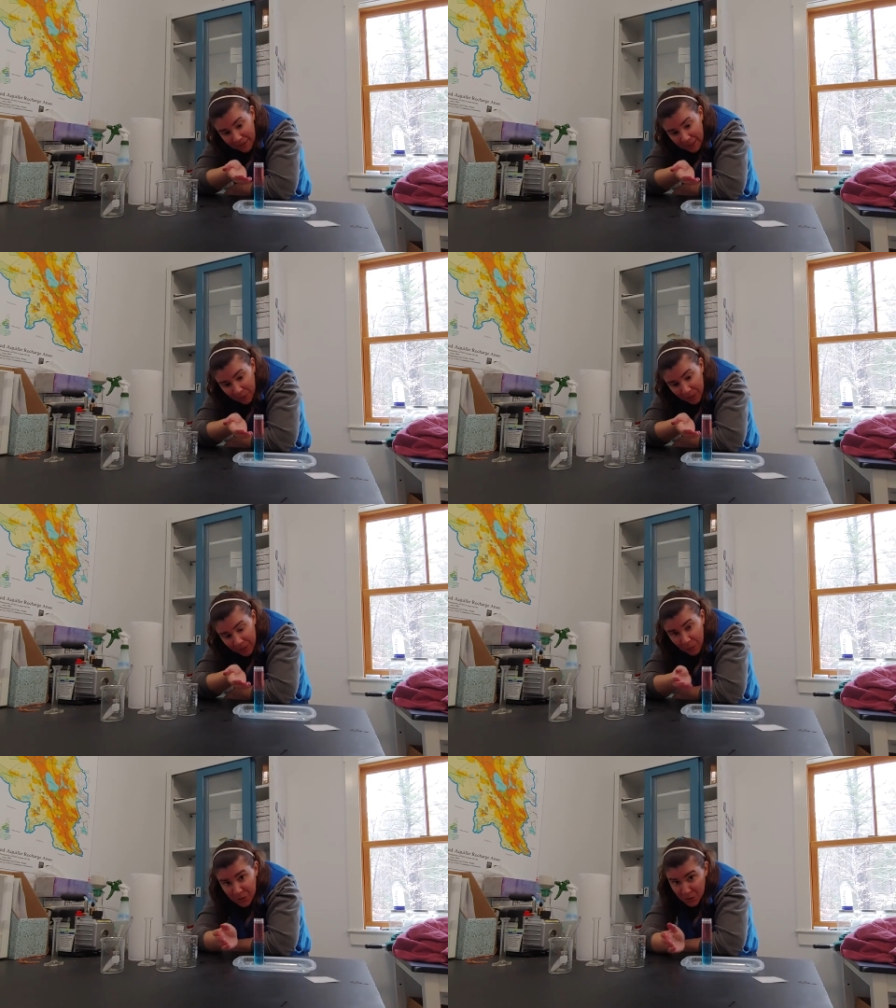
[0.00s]

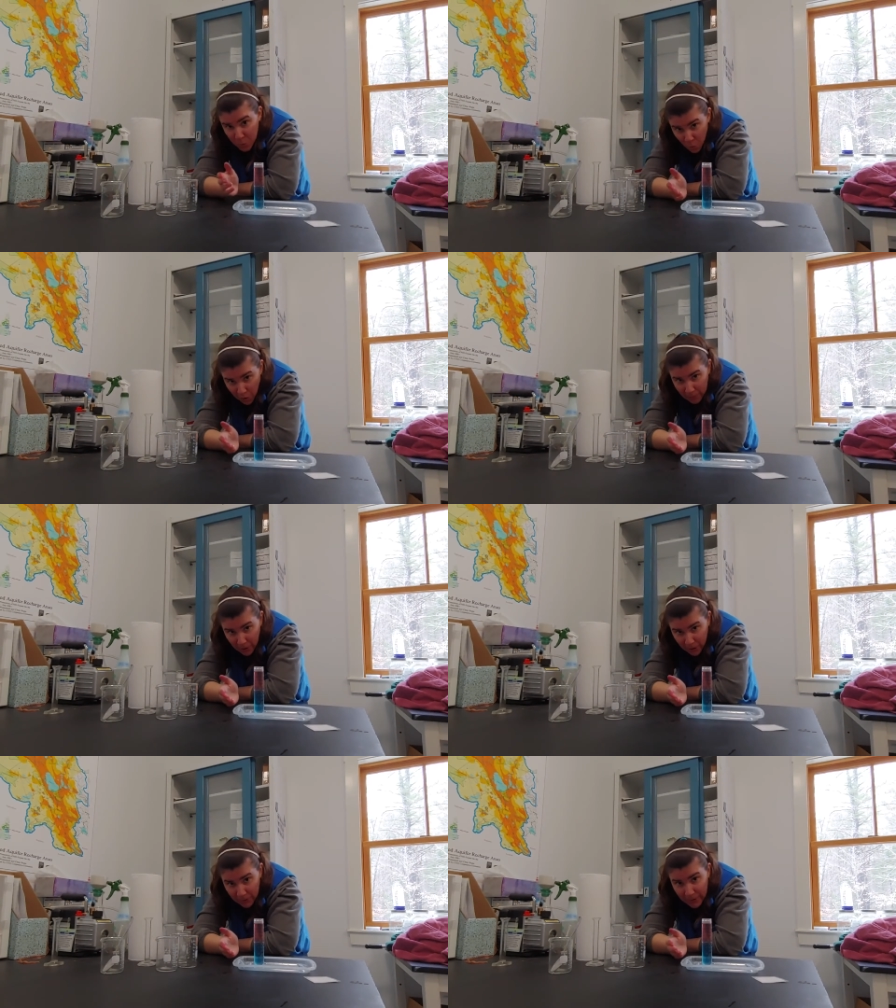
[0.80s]
liquid, which is
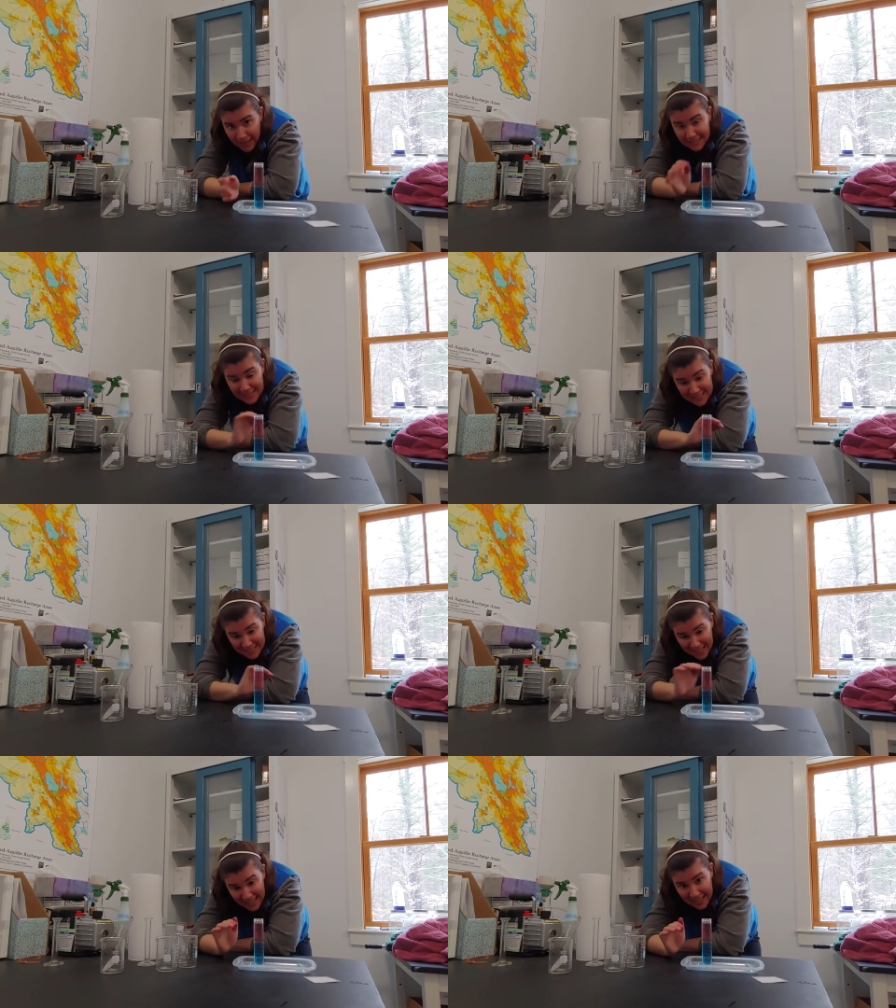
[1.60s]
warmer, has
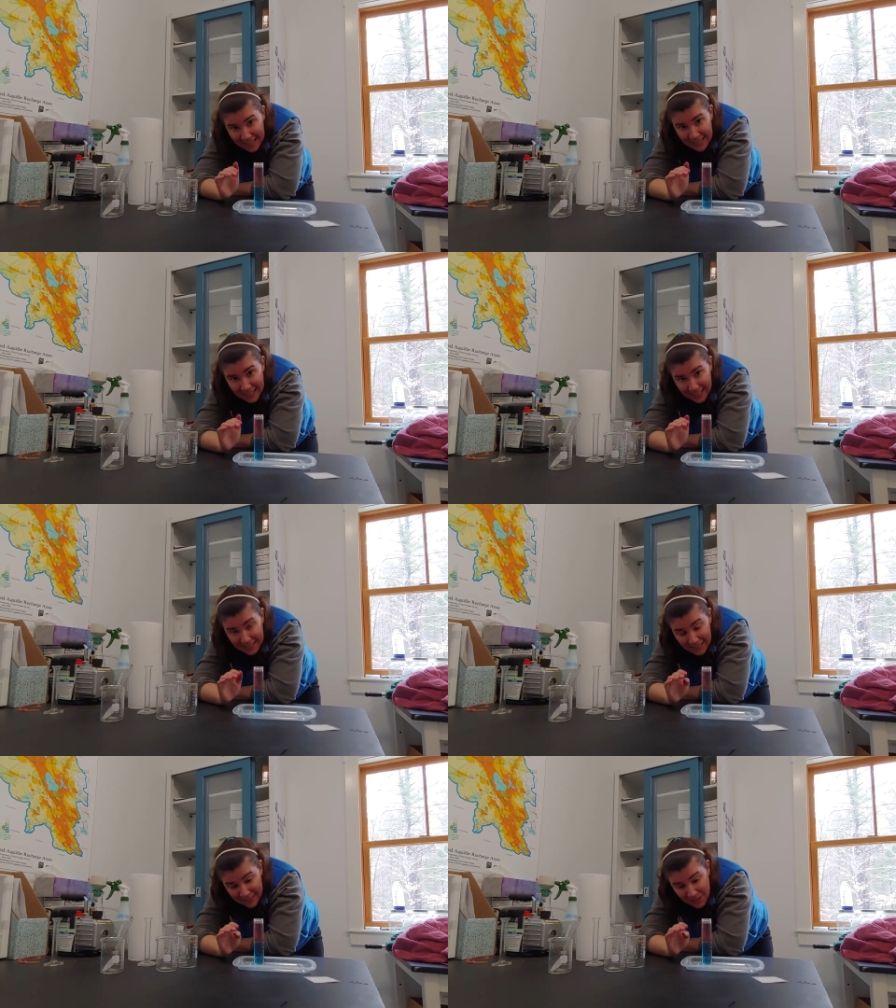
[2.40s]
stayed
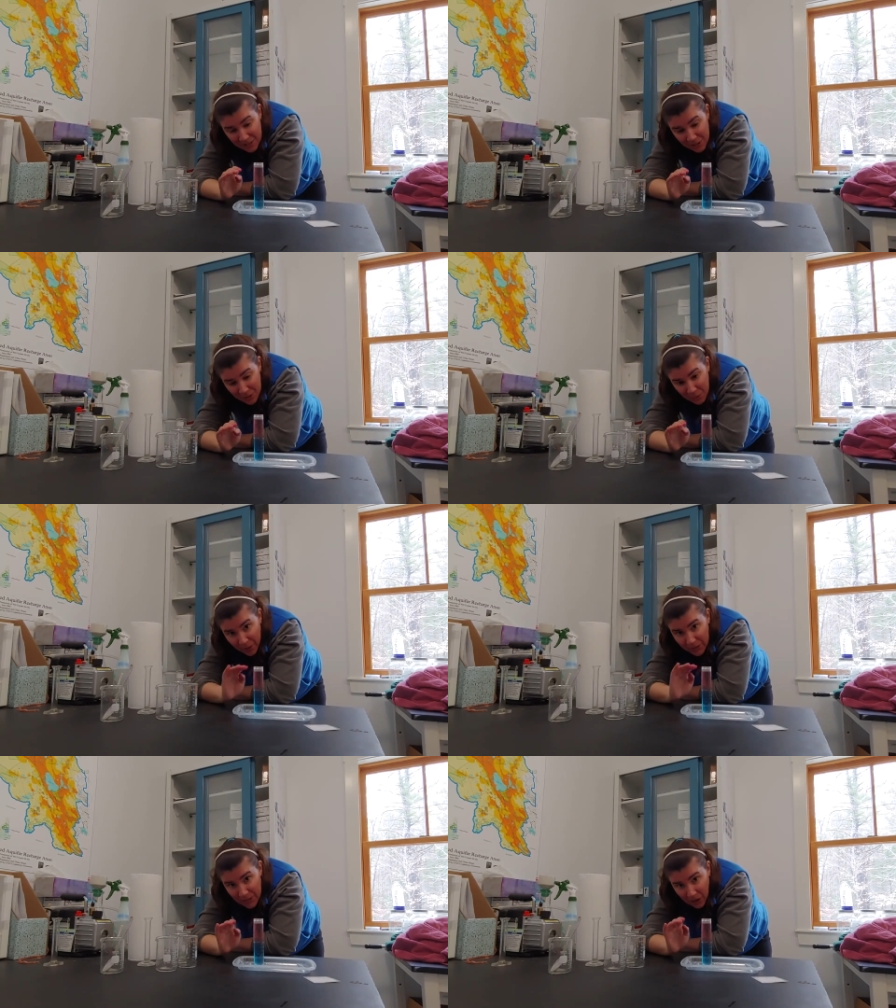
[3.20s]
in its tube
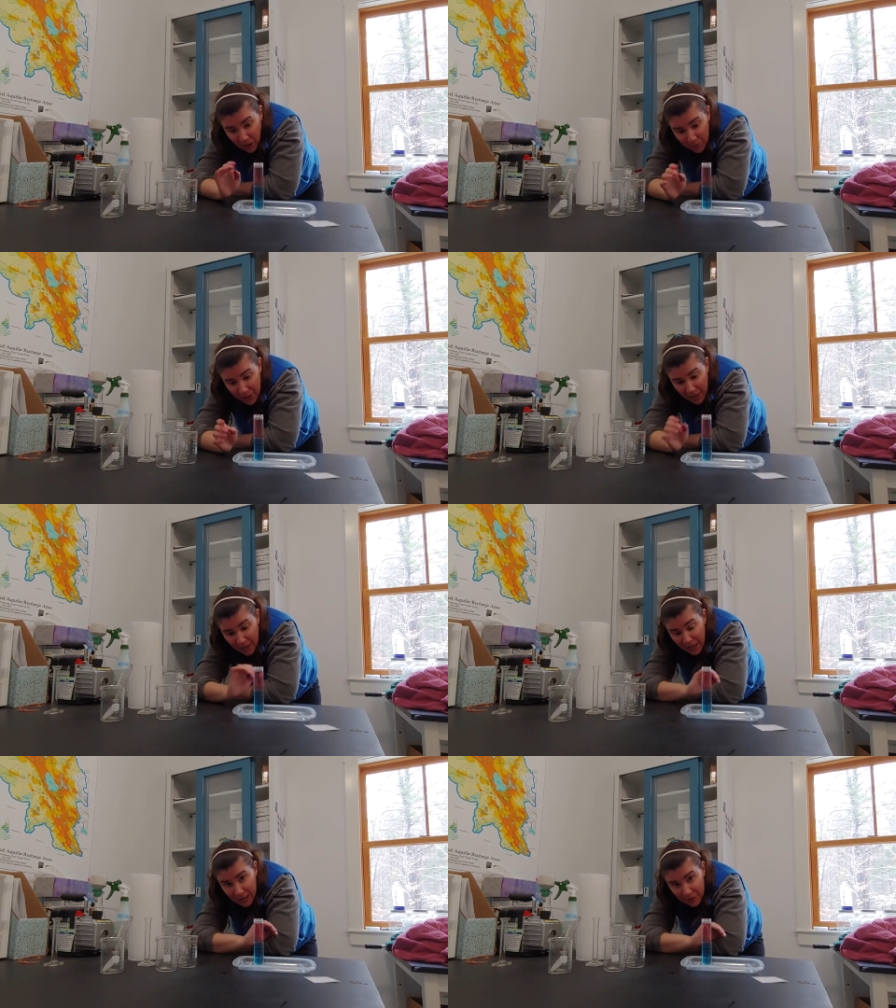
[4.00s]
on top.
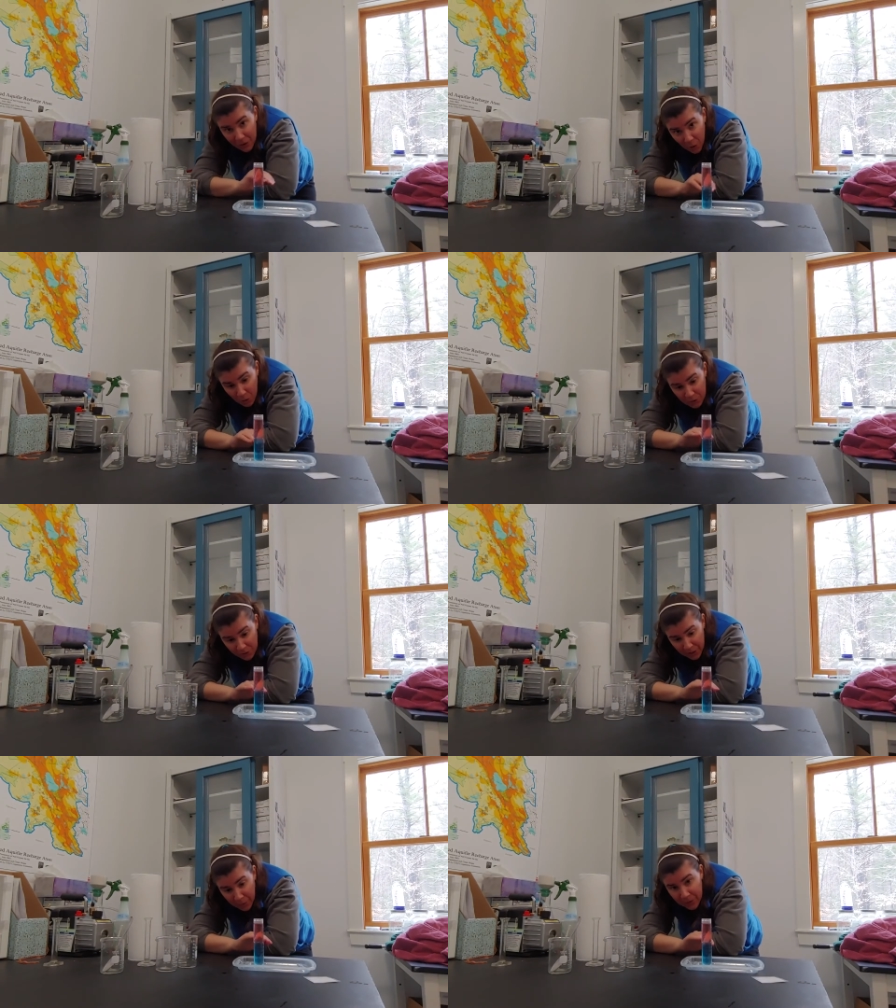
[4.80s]
And the colder
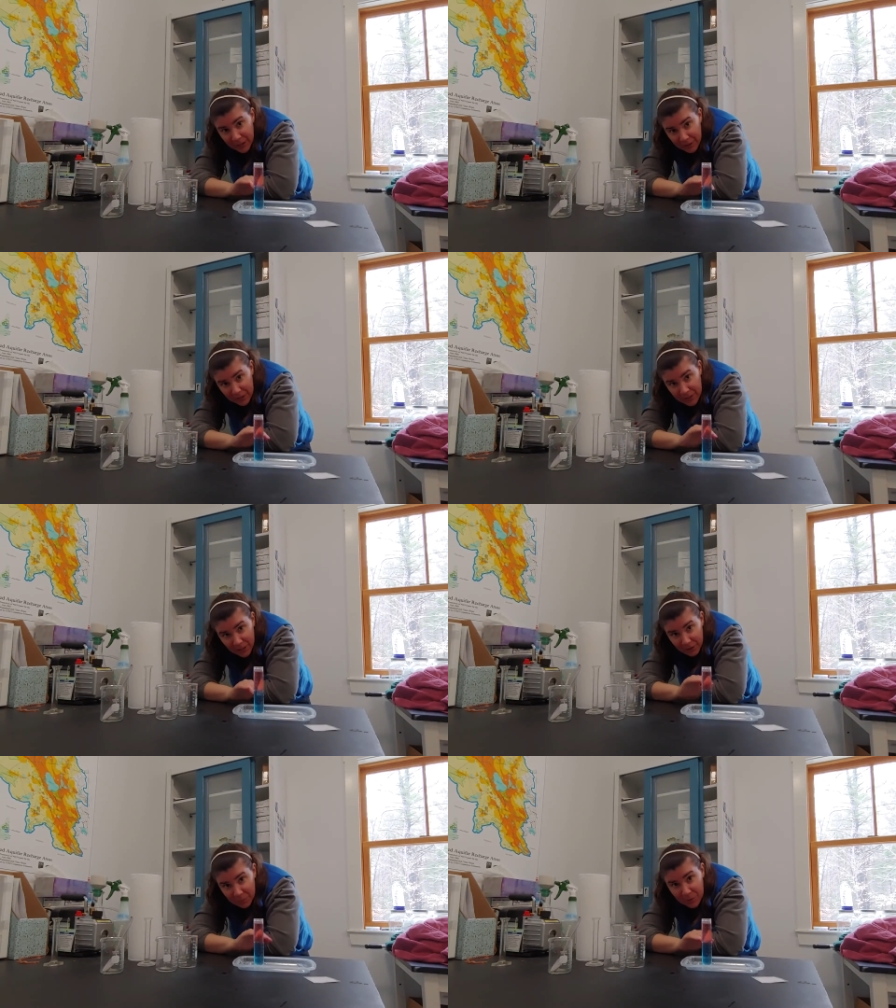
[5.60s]
liquid here that's
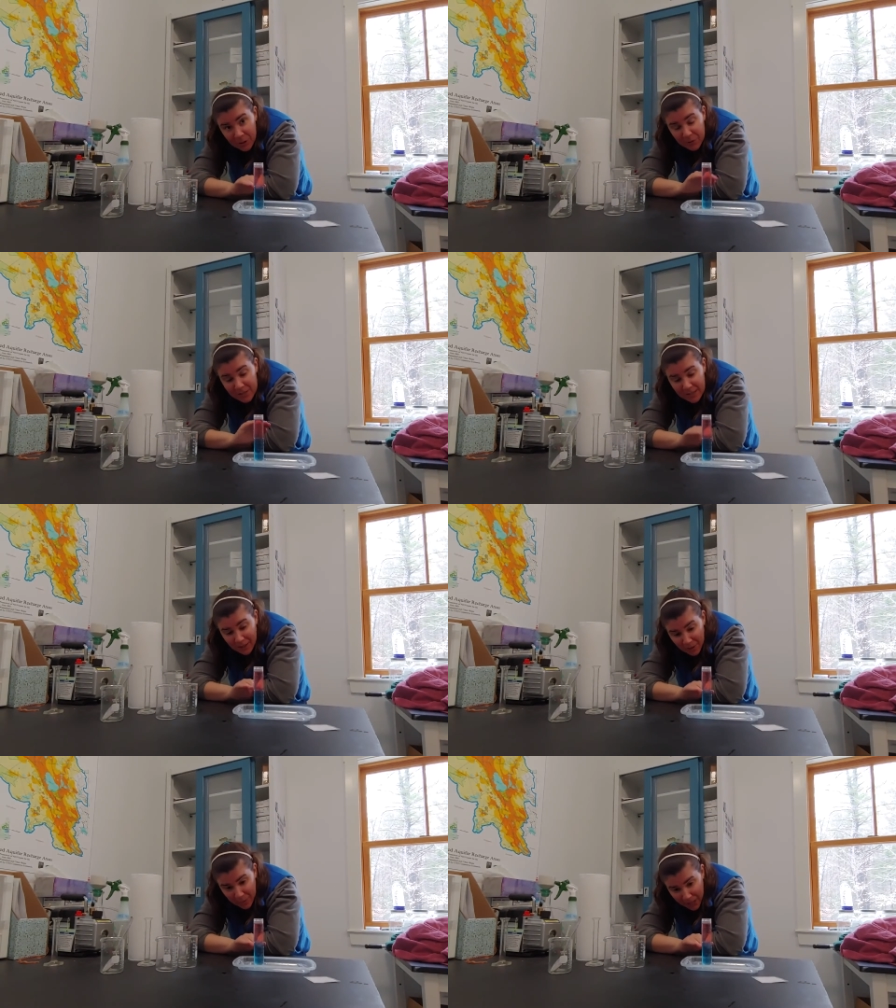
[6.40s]
colored blue has stayed on
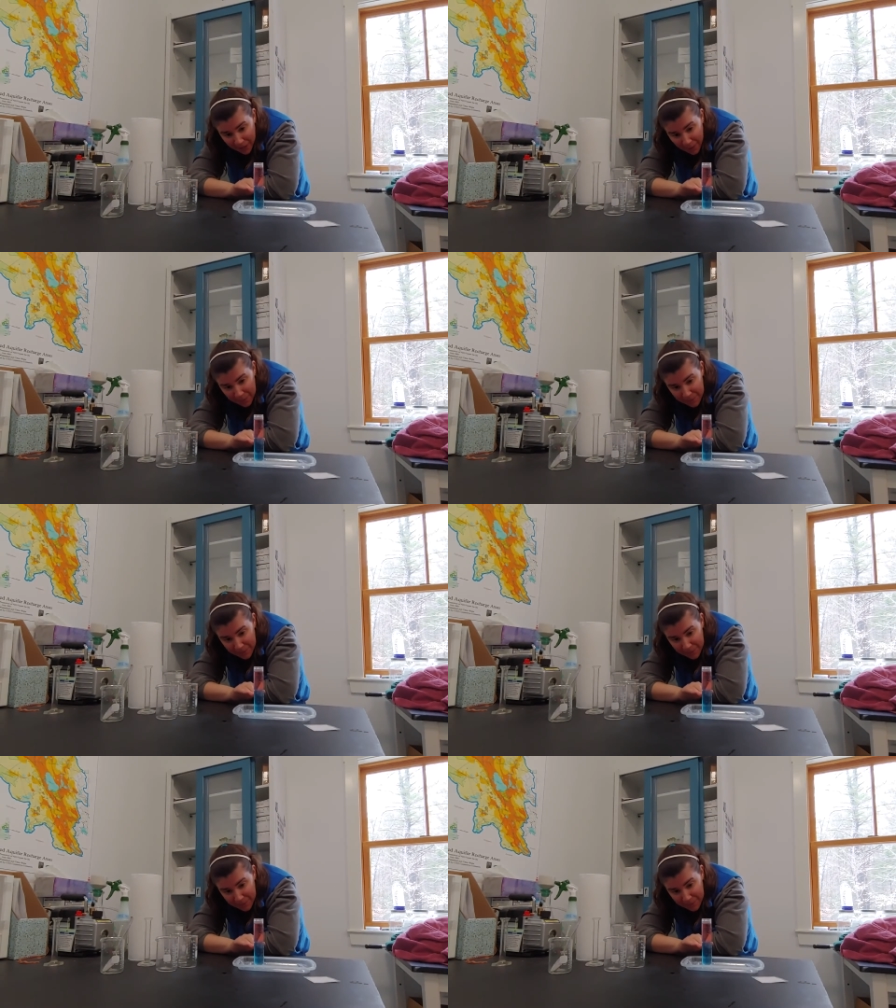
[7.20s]
the bottom.